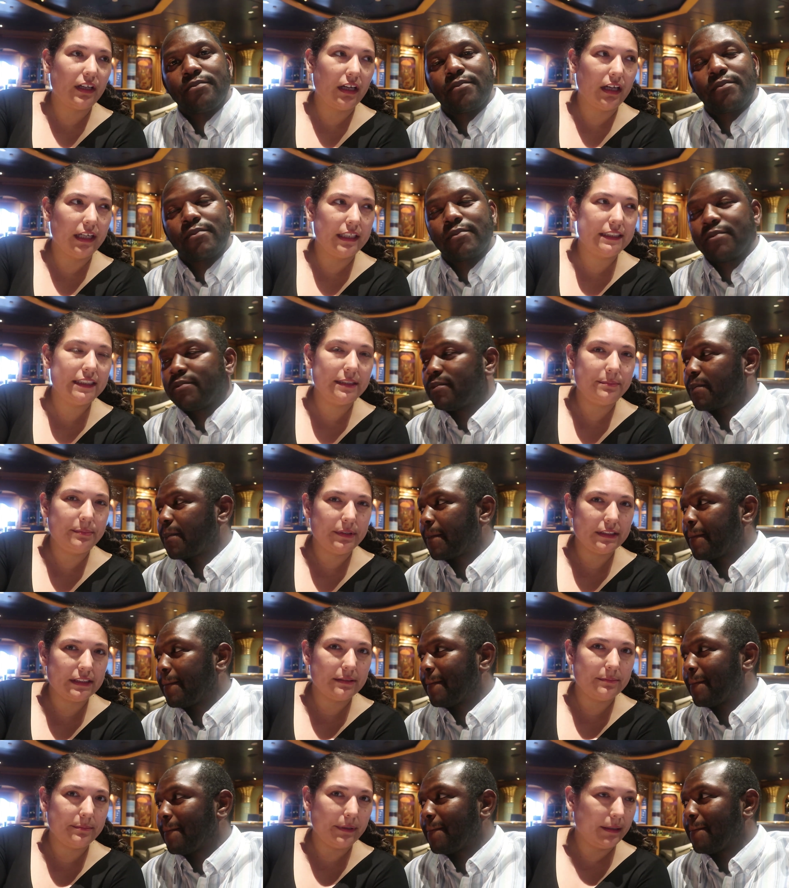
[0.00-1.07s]
Speaker 1: I did put
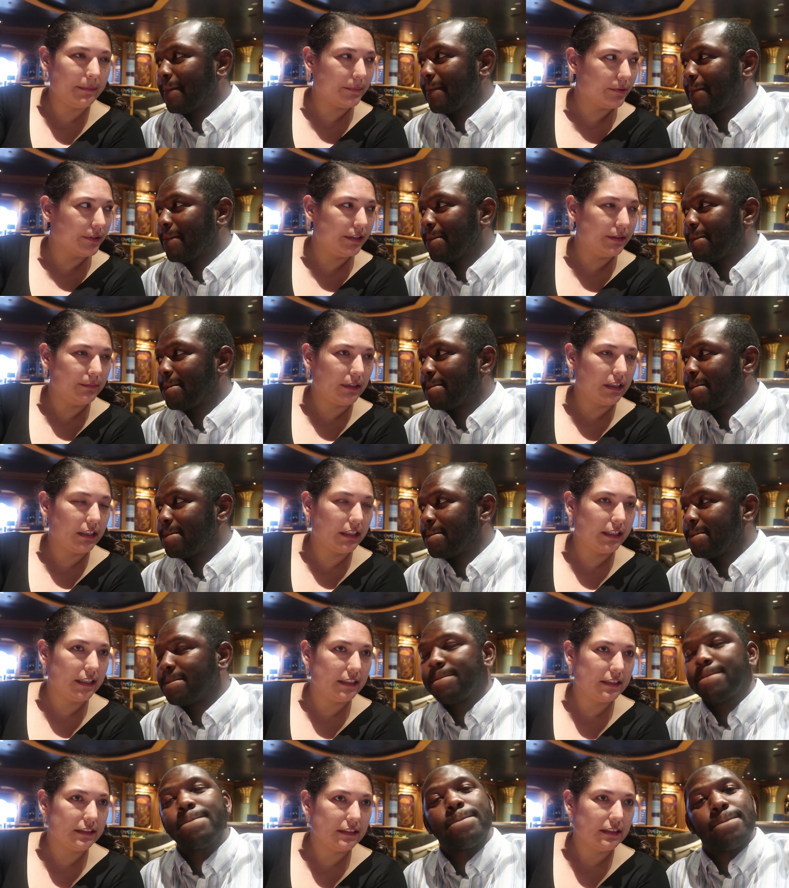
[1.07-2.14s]
some pepper in
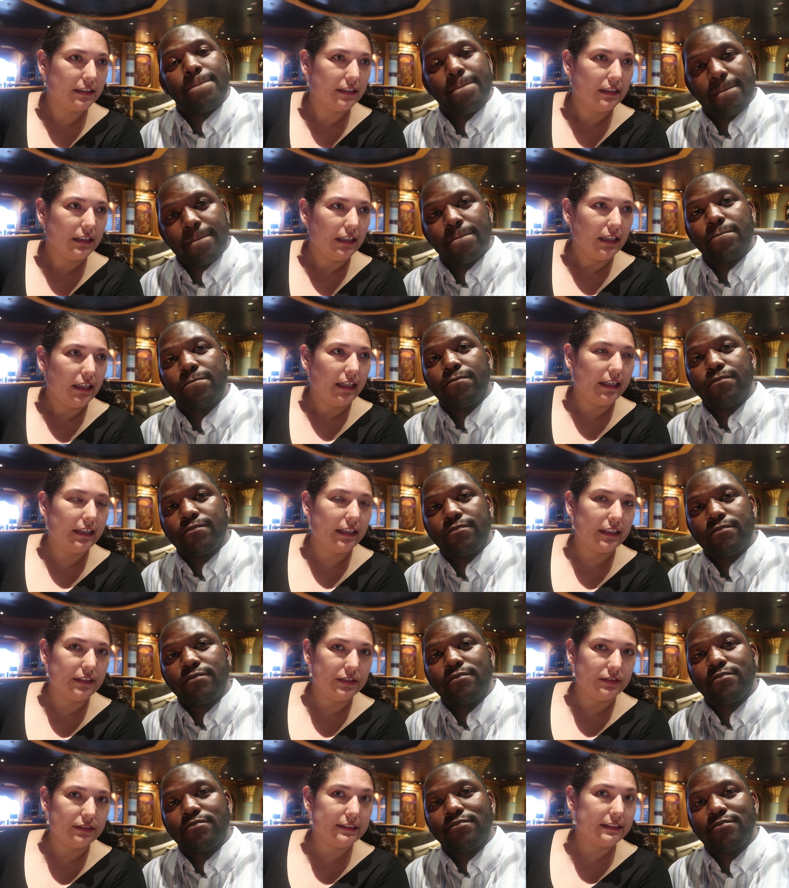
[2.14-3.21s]
mine, mm-hmm. and I
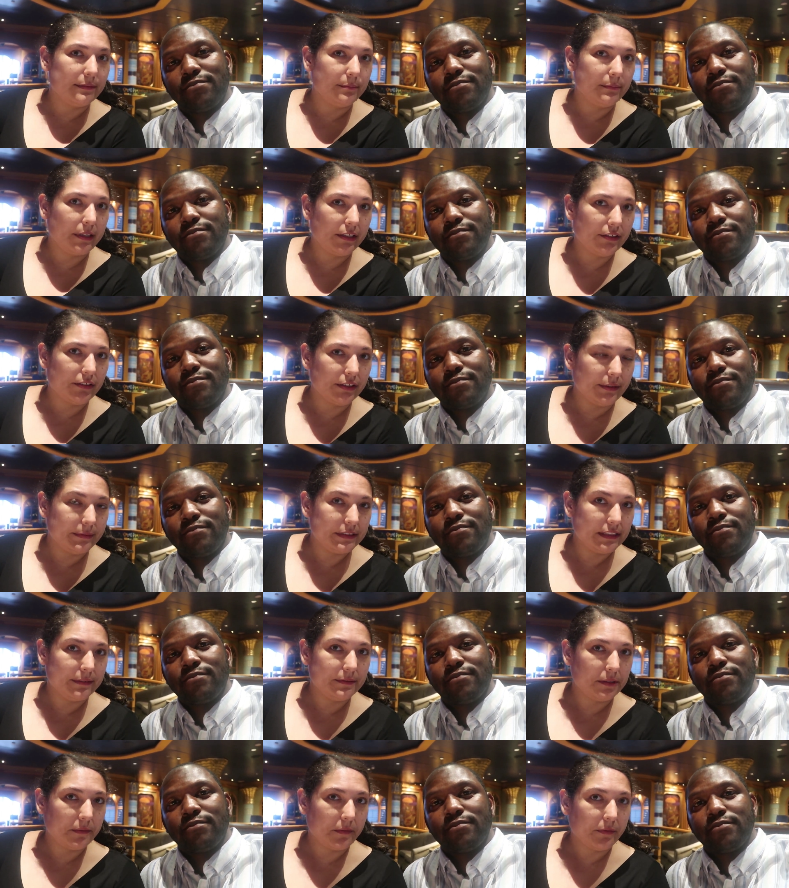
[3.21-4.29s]
used some butter that was
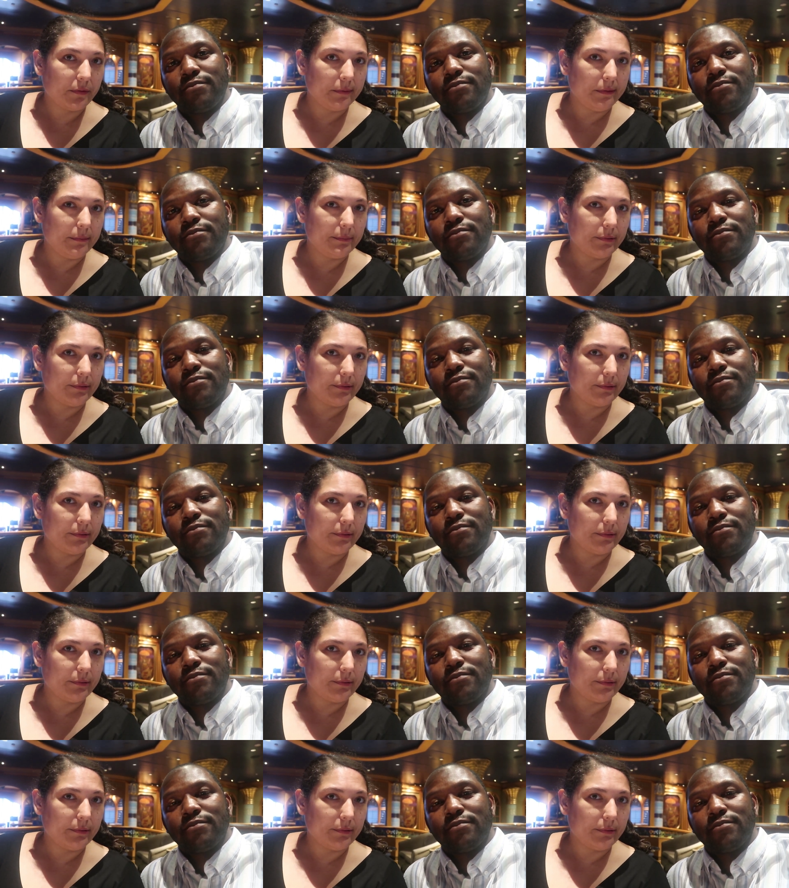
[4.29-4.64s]
left over from the